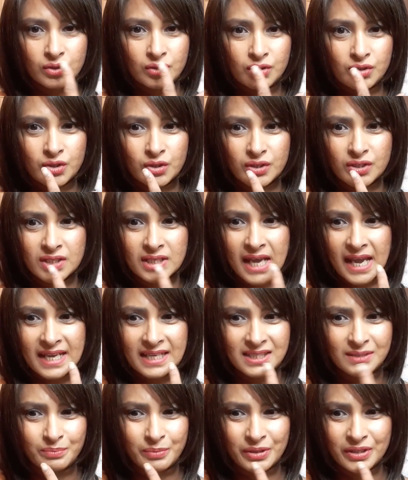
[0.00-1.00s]
Your
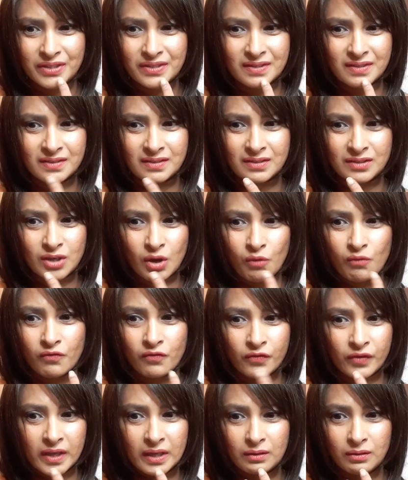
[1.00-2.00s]
taste buds
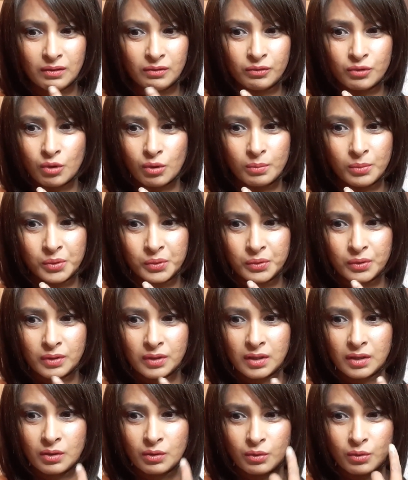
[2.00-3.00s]
don't feel normal.
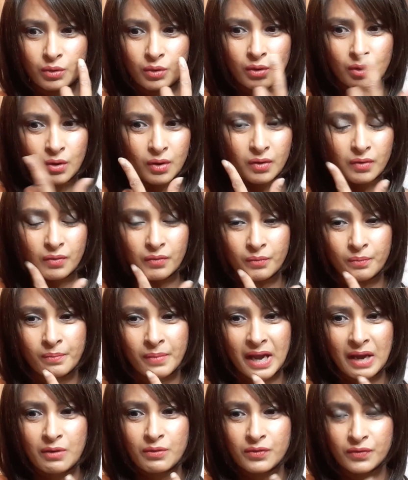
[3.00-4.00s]
Your
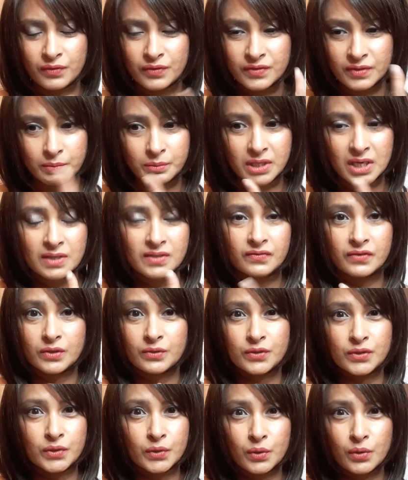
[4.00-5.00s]
mouth sometimes
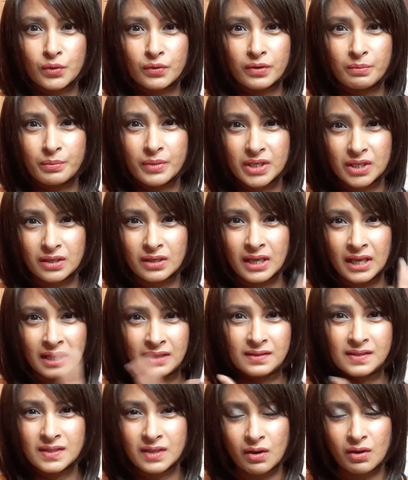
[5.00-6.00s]
feels sore
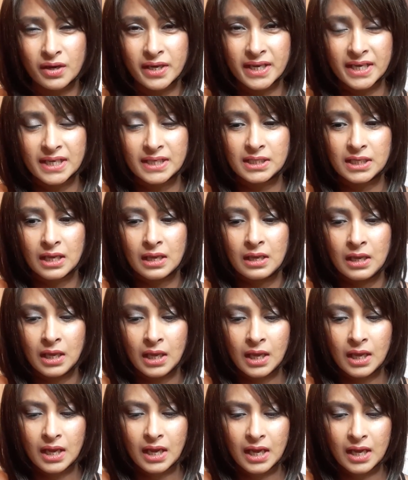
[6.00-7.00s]
inside.
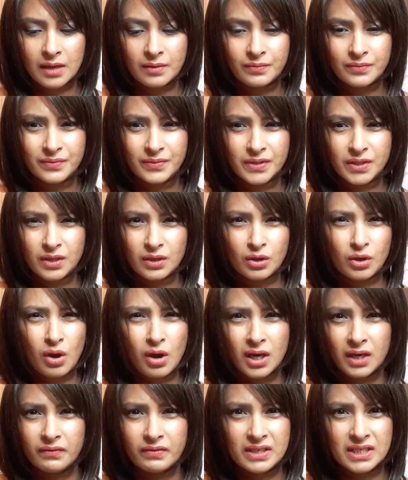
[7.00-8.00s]
So you
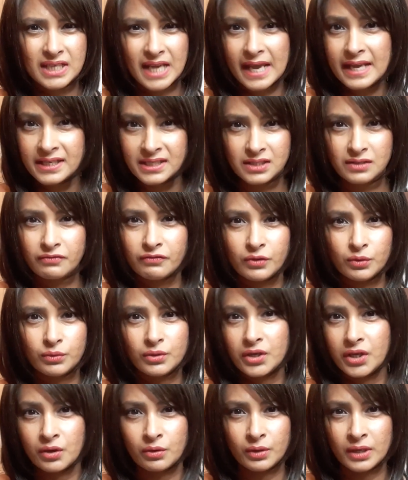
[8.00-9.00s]
can't even taste the food
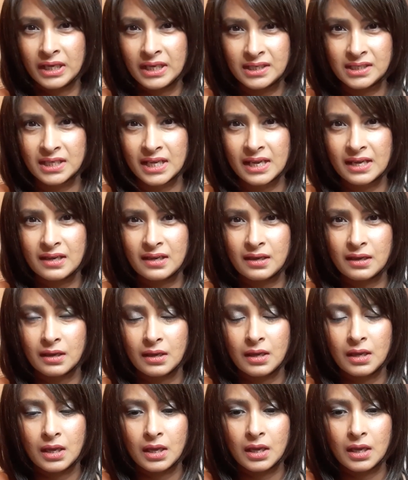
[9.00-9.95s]
that you're eating.